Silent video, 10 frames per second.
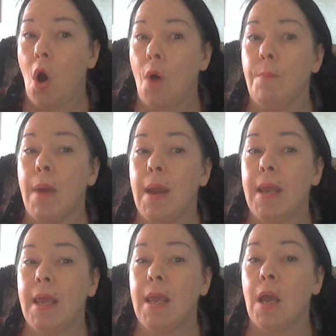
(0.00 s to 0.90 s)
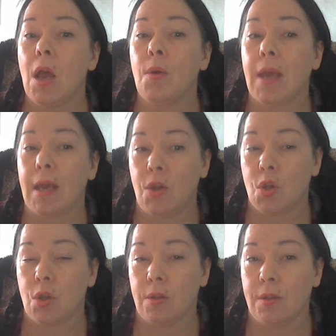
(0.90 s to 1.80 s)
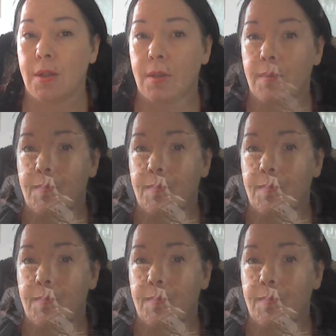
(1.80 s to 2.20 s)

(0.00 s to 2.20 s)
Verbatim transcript: on many occasions.